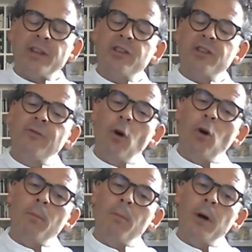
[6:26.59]

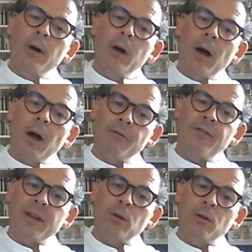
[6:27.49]
transform
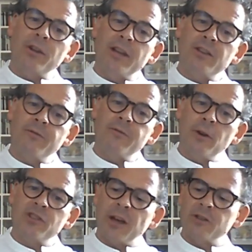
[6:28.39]
a field into
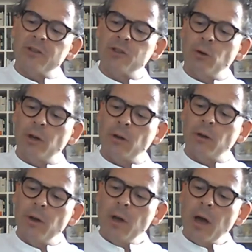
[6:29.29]
fertile
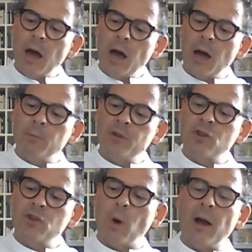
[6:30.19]
soil
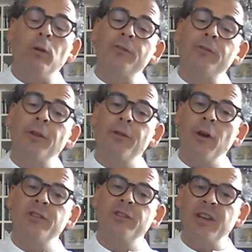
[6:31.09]
12 to
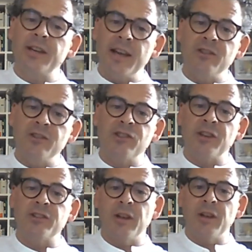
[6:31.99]
13
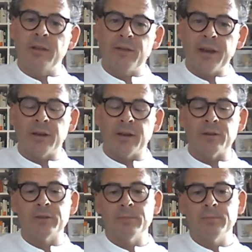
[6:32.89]
inches in
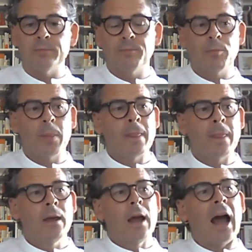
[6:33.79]
thickness.
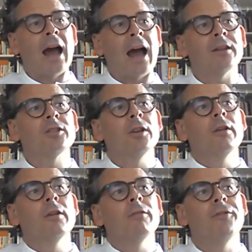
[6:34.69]
And
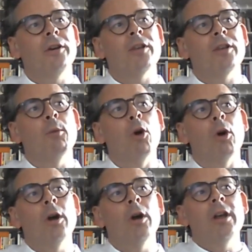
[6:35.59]

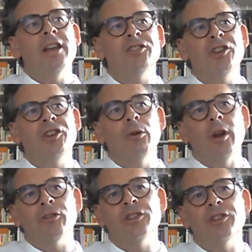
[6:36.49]
furthermore, his
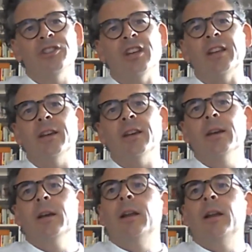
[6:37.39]
curiosity
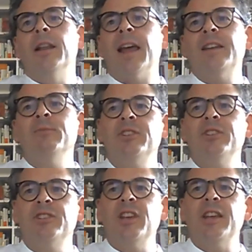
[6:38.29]
led him
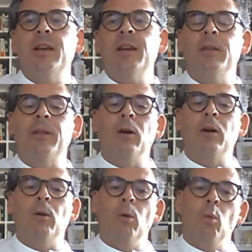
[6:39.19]
to see
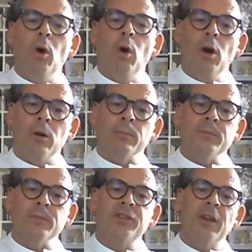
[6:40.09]
that
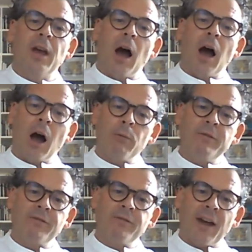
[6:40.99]
worms
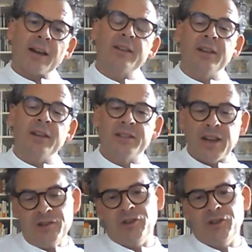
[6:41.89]
are in fact
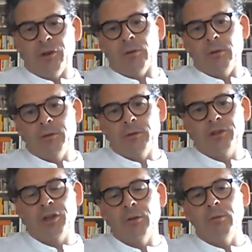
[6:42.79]
essential
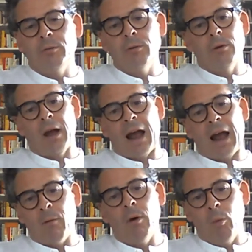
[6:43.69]
to
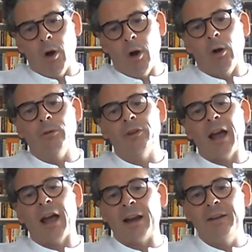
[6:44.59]
our
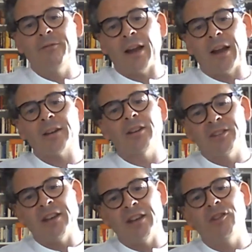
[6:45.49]
world and in
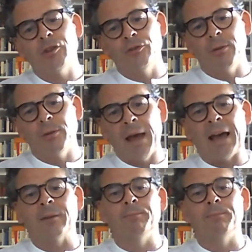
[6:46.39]
fact essential to
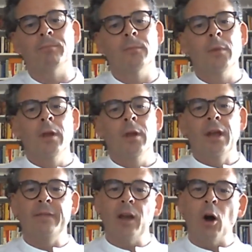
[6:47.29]
man.
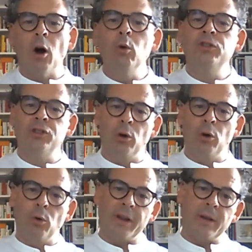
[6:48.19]
In the old
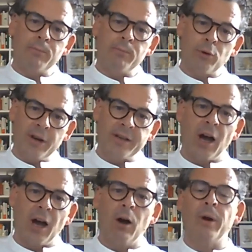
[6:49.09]
story,
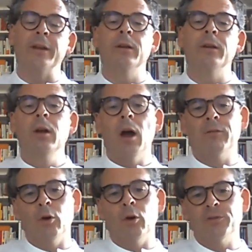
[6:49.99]
pre-Darwin,
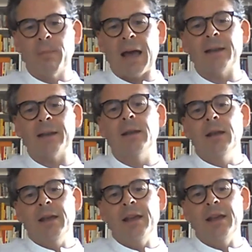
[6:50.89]
of course,
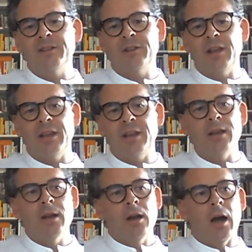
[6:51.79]
man is
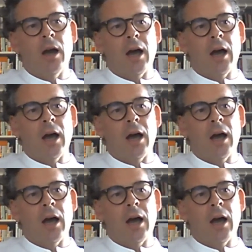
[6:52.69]
the